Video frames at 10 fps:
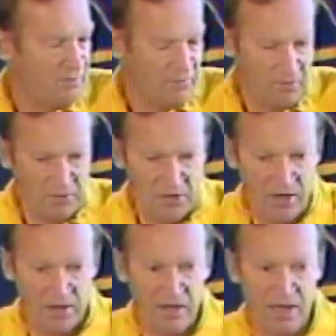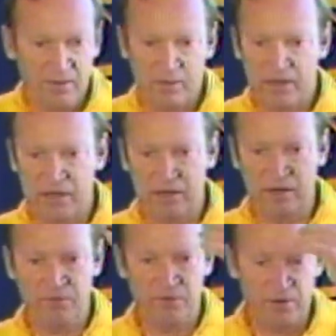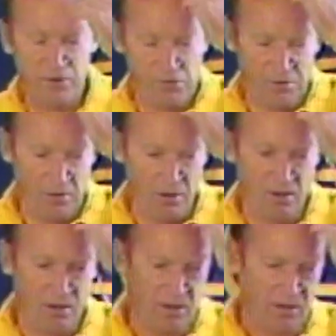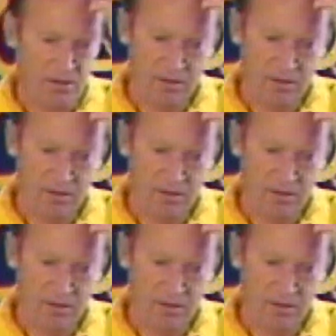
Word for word: On the fifty yard line, we get an interference call.